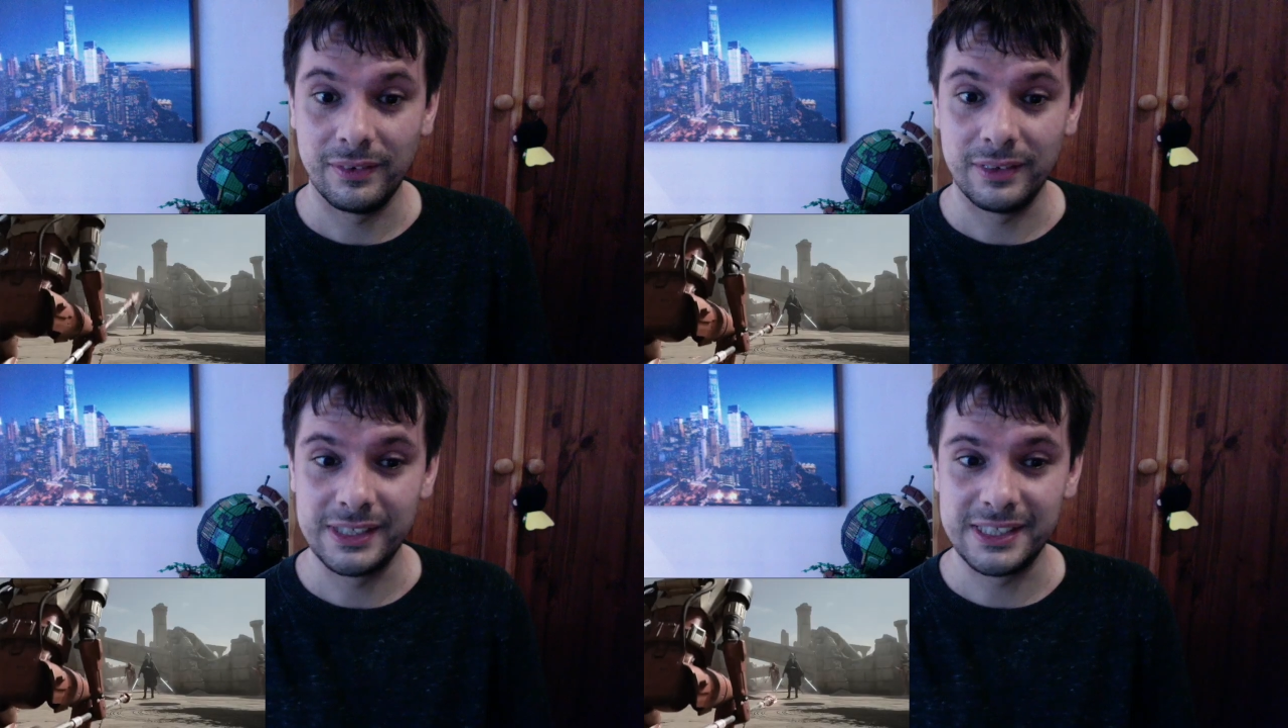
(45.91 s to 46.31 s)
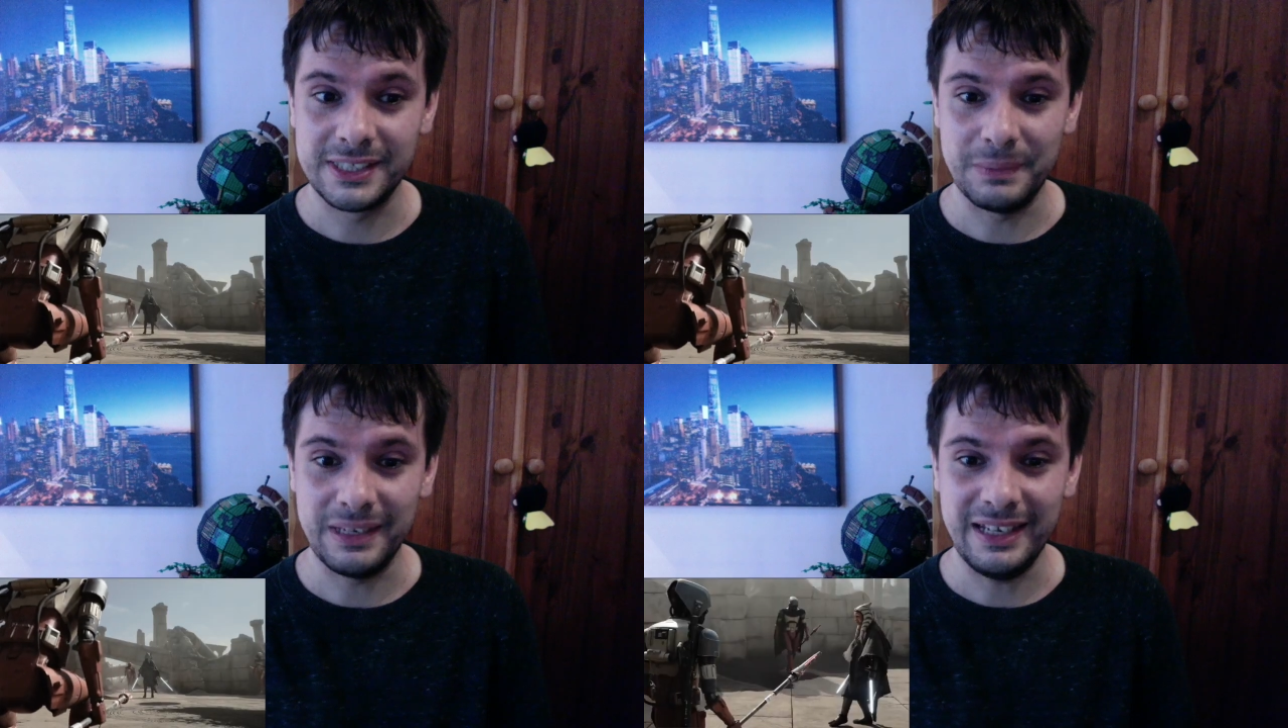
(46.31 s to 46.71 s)

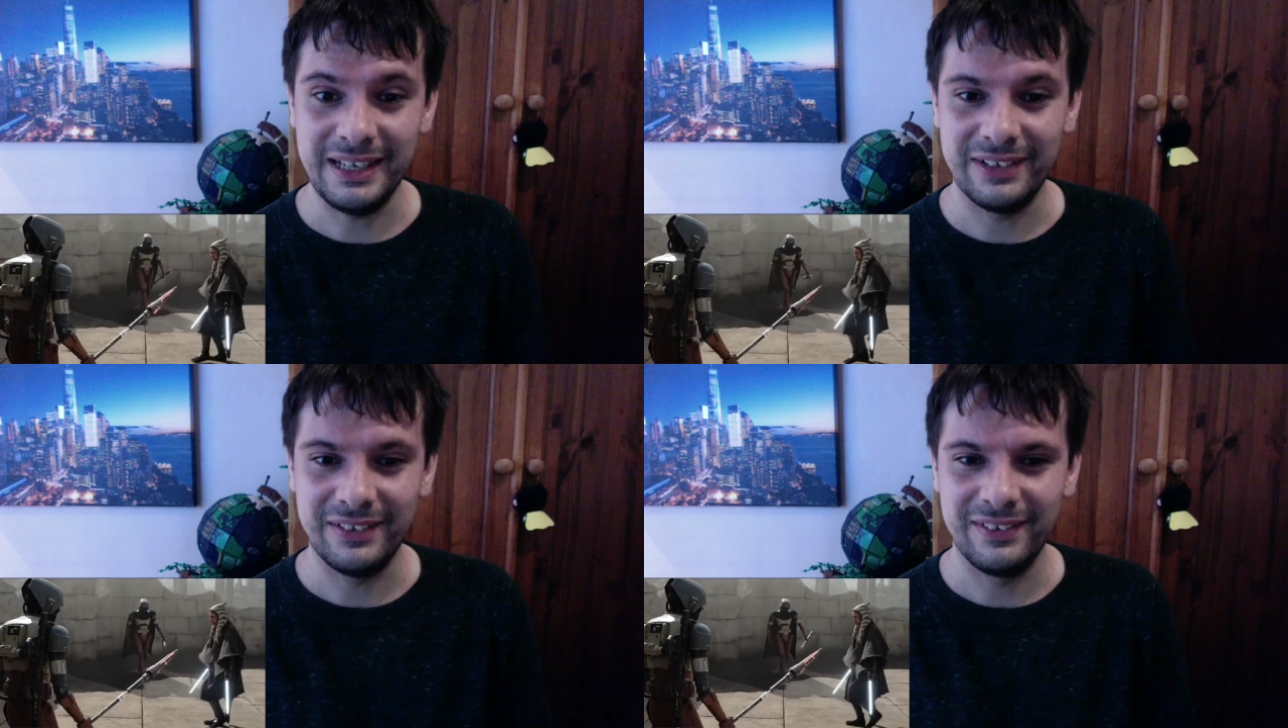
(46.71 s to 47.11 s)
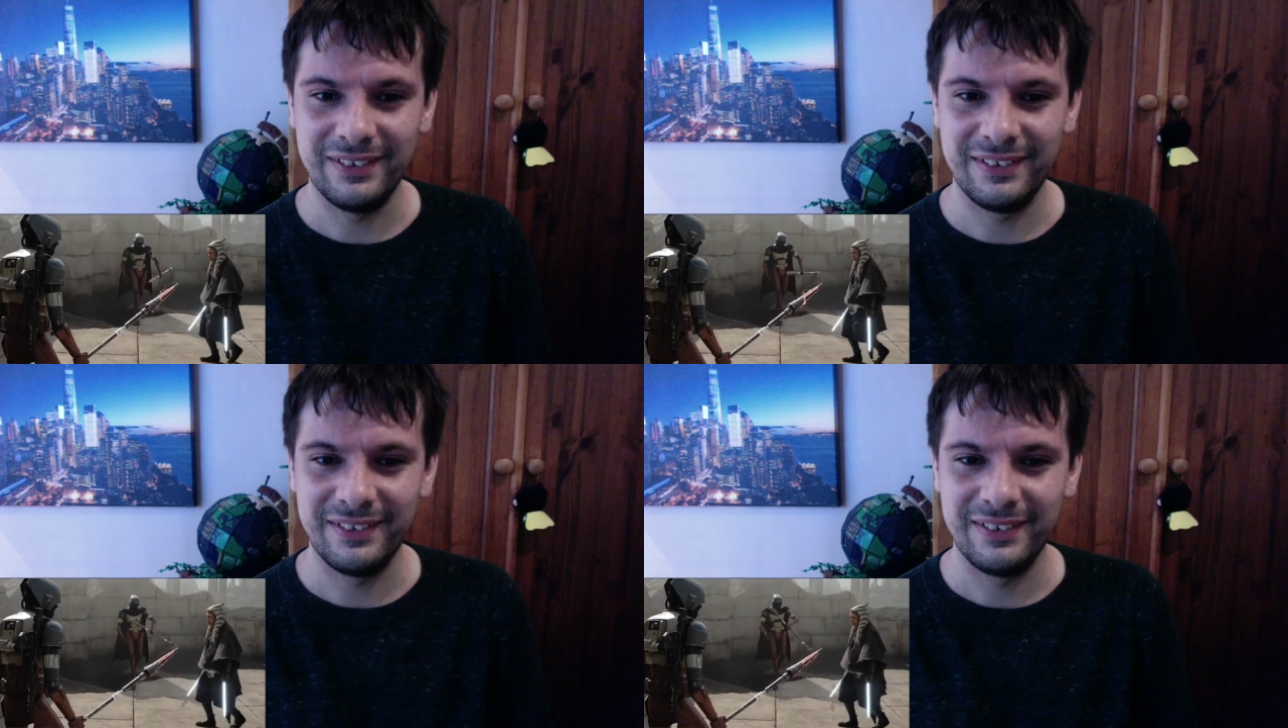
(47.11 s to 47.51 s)
Sabine. For
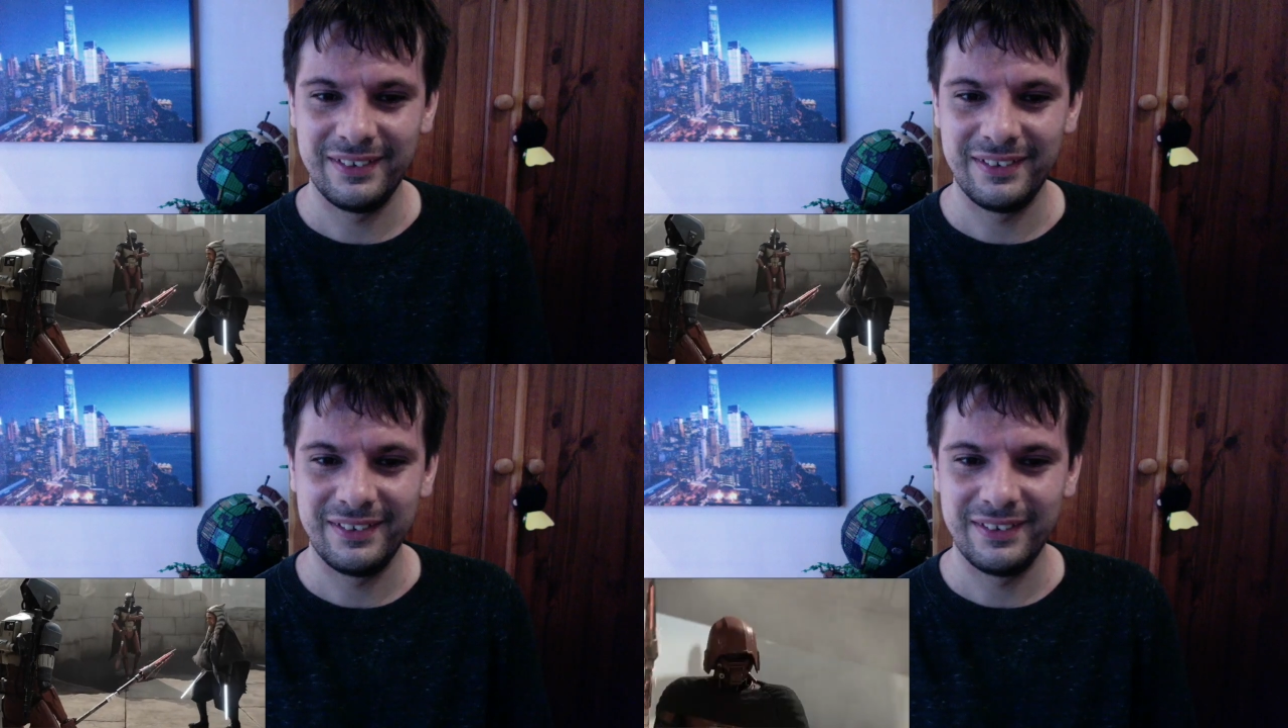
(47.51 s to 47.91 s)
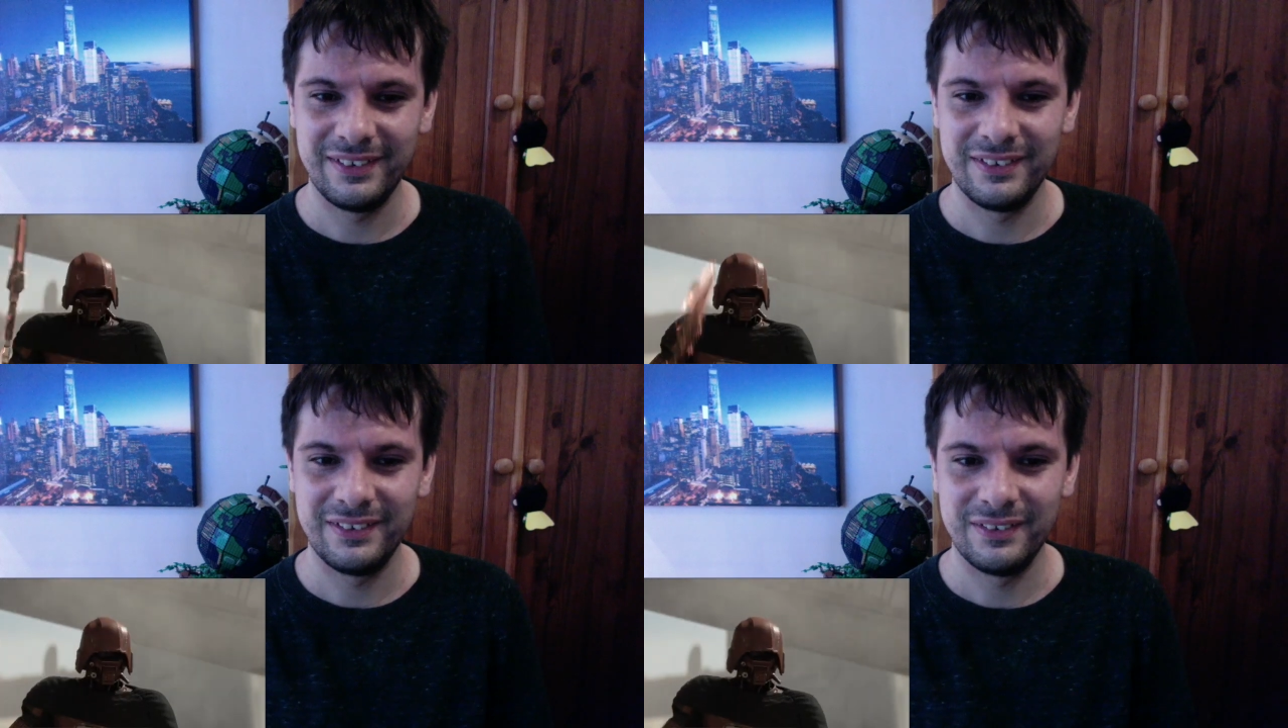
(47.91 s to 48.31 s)
some,
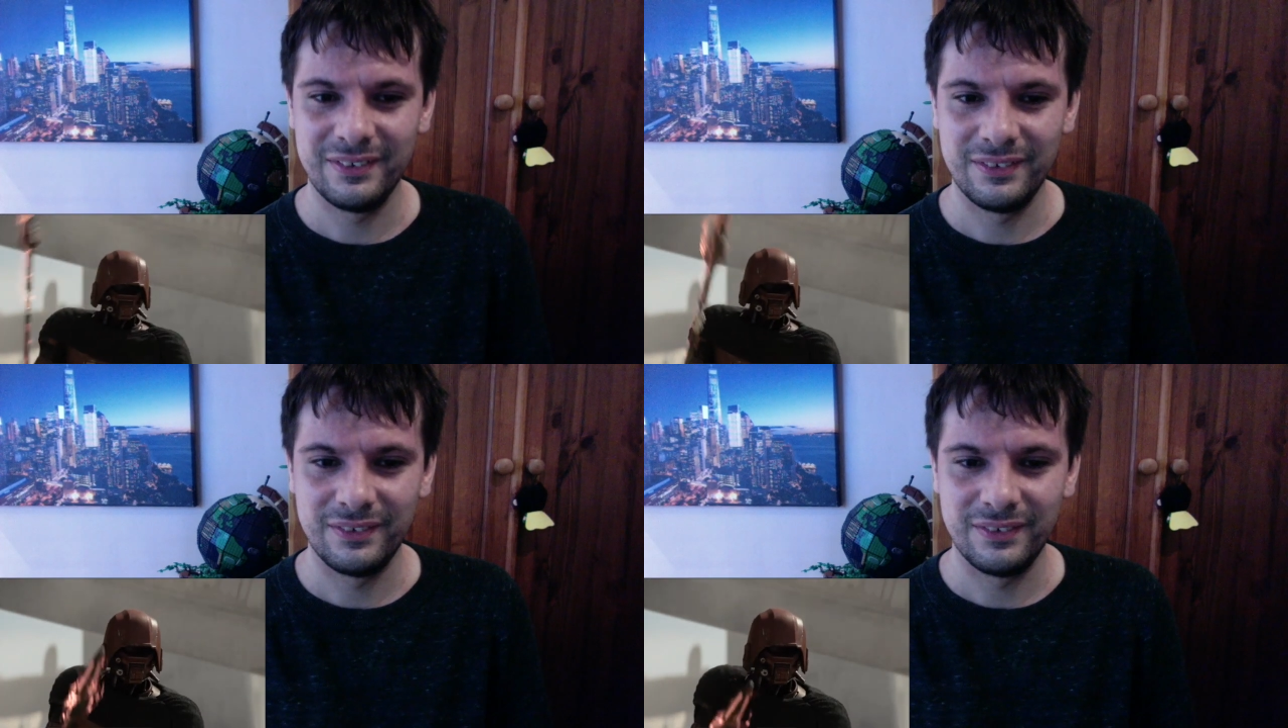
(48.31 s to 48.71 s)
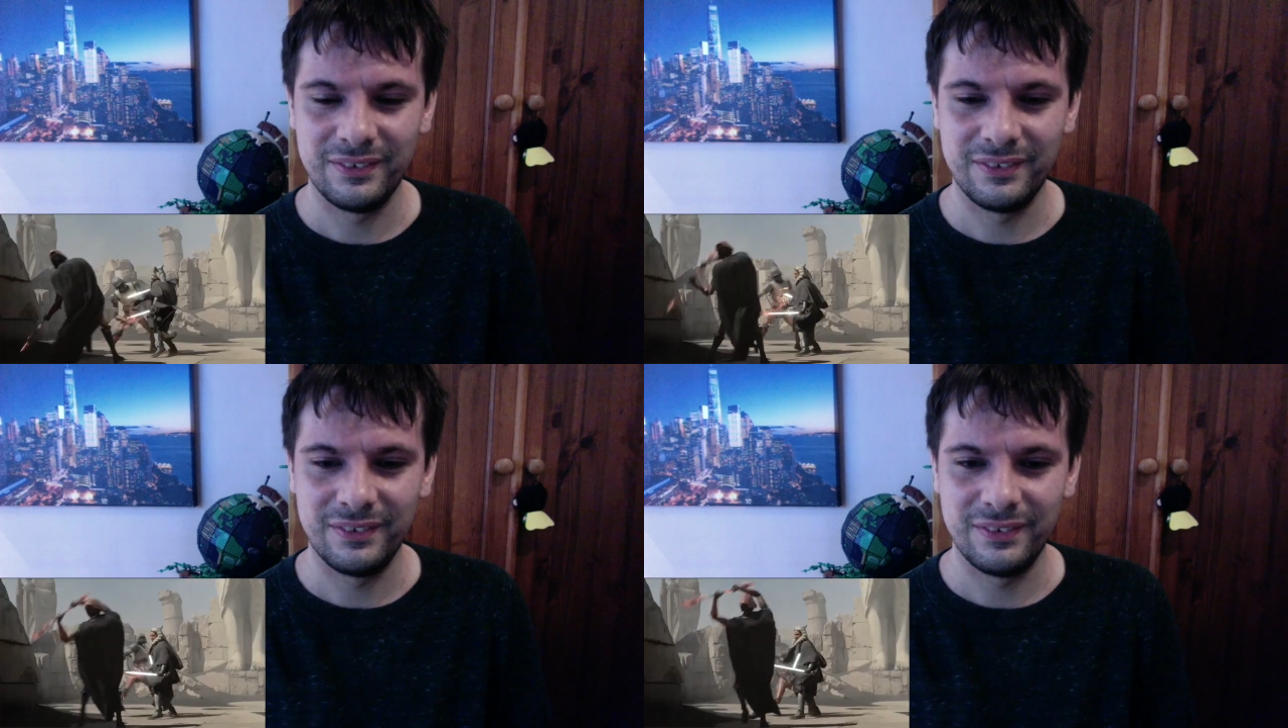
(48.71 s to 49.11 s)
war.